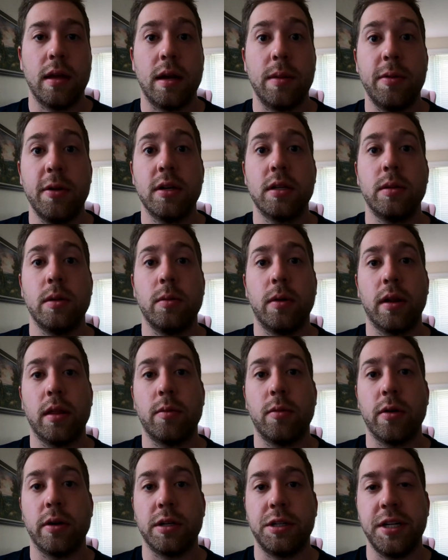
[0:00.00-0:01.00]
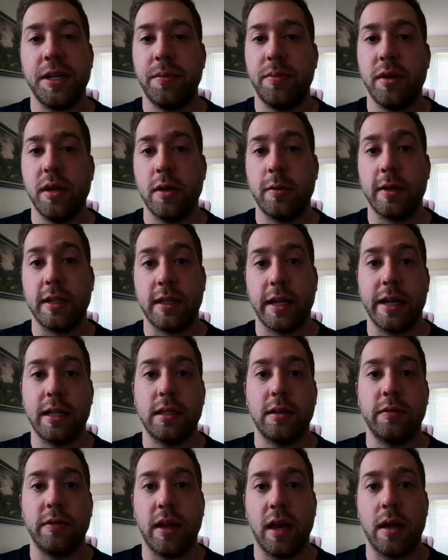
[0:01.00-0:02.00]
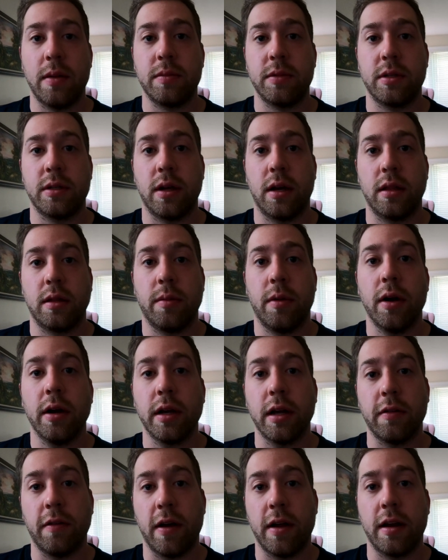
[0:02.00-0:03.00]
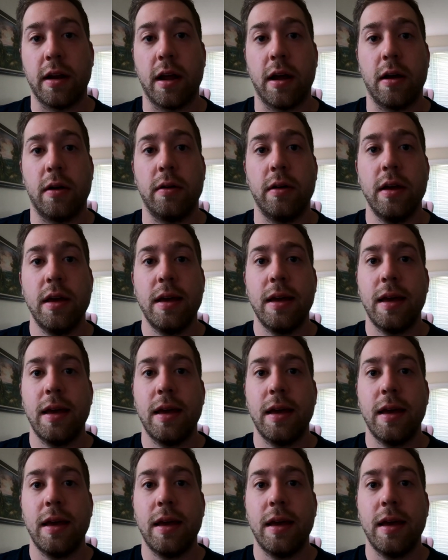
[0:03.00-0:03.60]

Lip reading: It appears to be one of the more GPU intensive games on the market right now,